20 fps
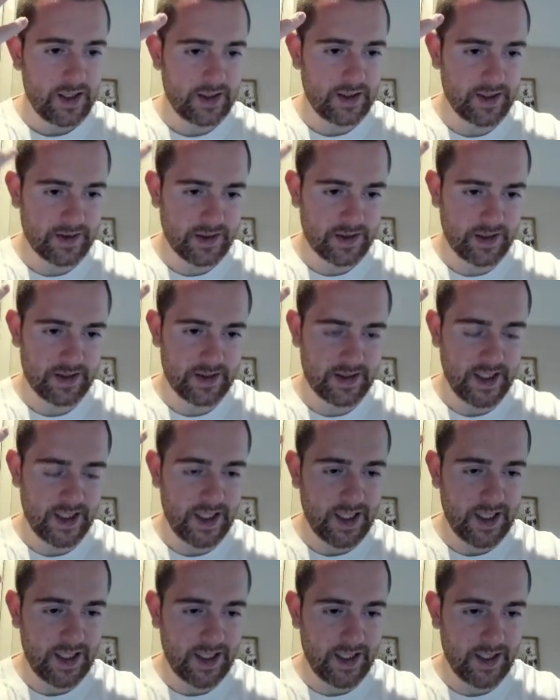this is
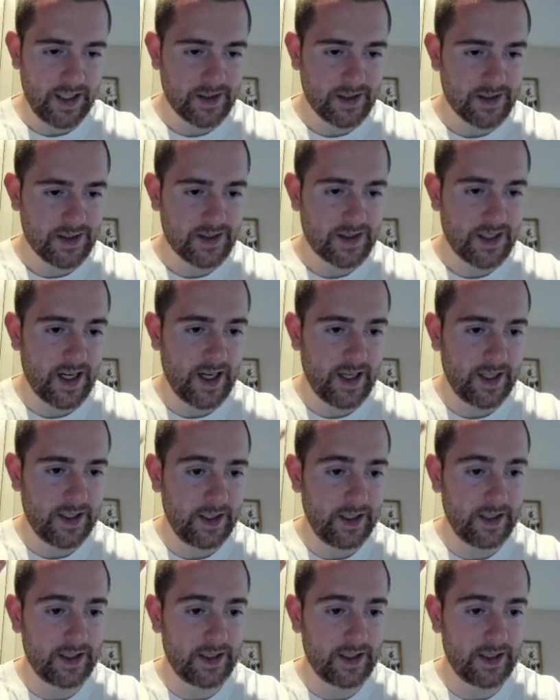the inside,